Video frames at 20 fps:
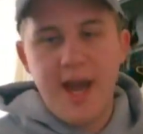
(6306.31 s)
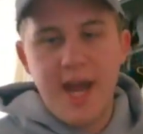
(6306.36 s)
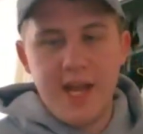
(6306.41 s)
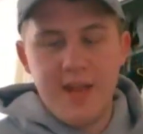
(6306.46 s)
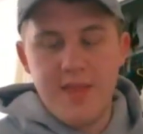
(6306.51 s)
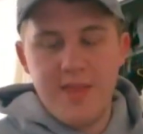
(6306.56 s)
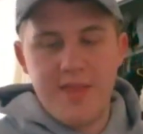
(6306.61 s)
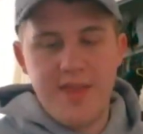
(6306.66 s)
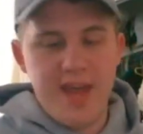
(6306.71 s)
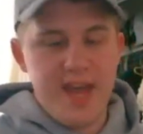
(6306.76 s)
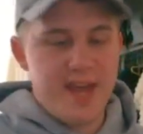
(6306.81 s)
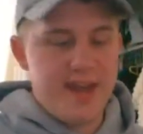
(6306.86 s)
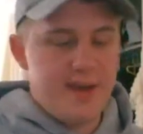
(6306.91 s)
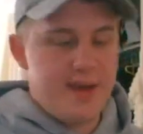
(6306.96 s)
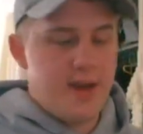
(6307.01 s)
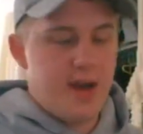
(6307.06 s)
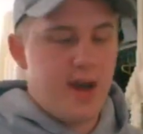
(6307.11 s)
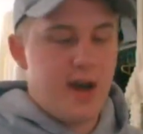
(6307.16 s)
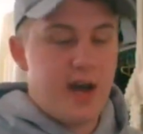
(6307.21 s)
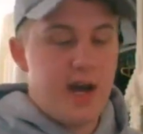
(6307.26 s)
and
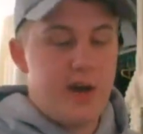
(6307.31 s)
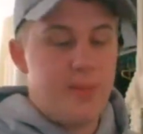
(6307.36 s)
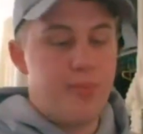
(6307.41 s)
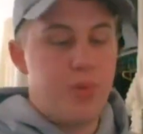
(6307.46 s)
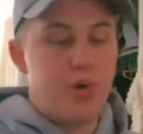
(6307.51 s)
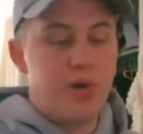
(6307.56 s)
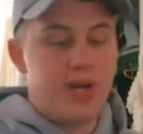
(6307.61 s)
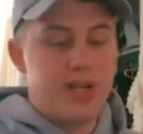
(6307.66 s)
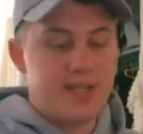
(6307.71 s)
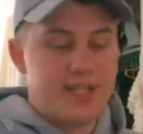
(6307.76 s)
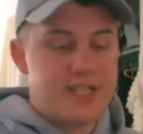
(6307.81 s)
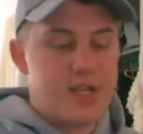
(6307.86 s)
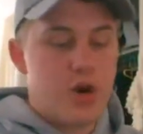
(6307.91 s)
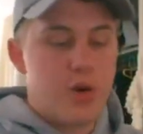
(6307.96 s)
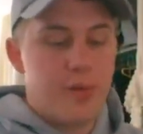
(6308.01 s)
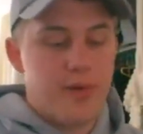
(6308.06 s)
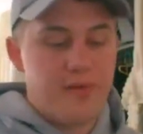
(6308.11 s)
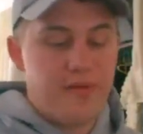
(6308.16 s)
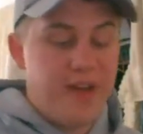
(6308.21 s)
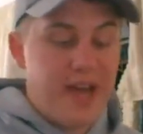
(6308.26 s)
then put in
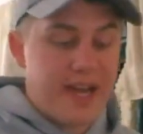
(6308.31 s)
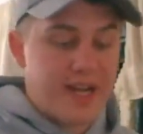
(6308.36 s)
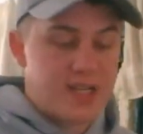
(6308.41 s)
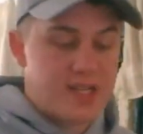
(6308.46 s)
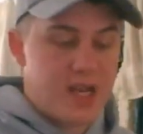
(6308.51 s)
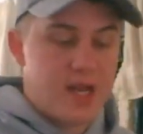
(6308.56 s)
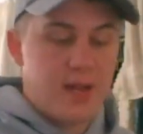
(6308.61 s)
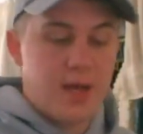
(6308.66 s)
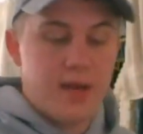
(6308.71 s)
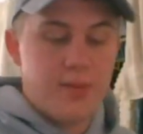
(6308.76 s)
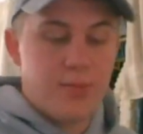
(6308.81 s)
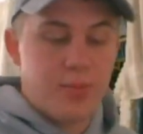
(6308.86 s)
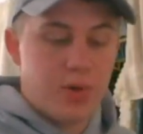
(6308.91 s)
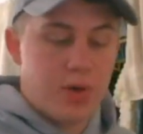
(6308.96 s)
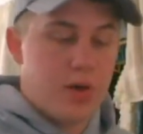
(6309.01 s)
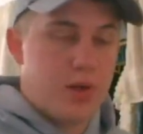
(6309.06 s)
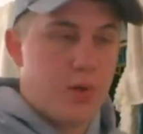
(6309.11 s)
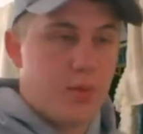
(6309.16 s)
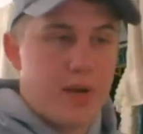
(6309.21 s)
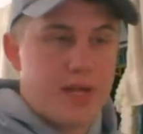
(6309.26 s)
Serum Effects, and then
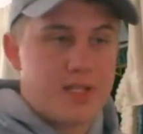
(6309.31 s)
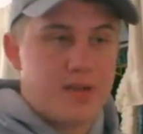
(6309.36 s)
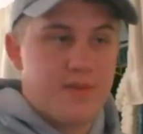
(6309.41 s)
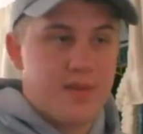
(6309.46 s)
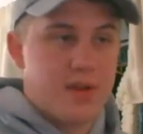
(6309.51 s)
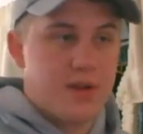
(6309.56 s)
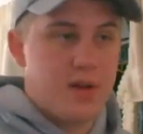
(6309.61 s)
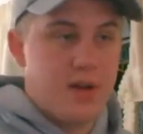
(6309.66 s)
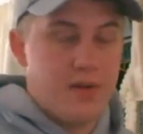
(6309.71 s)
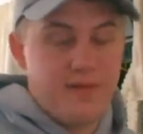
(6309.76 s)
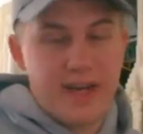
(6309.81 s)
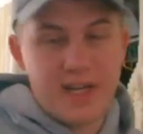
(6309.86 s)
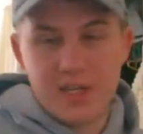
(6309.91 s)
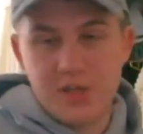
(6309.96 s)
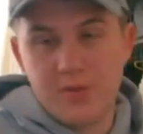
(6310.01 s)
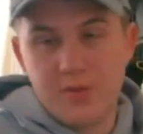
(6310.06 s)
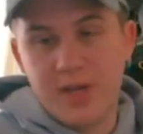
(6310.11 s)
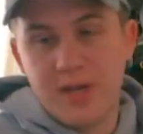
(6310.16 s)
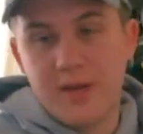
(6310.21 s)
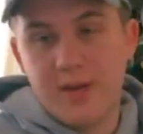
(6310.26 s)
put on the rest of the
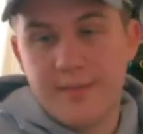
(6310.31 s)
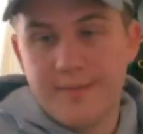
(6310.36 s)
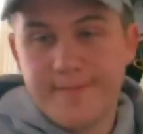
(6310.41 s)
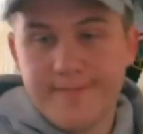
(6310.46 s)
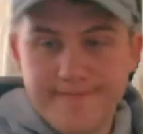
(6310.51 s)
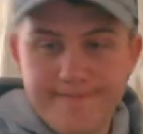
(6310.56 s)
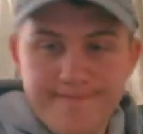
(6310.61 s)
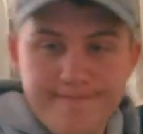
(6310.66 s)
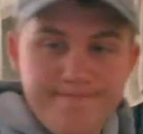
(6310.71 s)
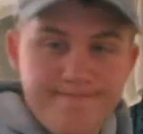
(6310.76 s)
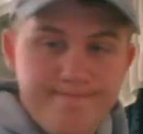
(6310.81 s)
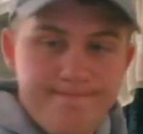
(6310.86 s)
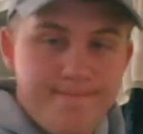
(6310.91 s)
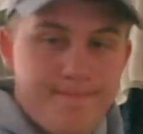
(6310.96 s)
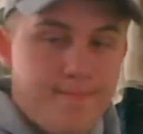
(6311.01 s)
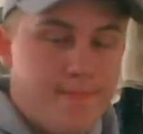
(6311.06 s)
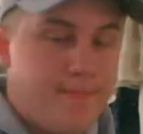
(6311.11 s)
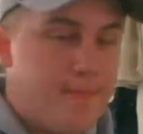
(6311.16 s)
effects you need. Yeah.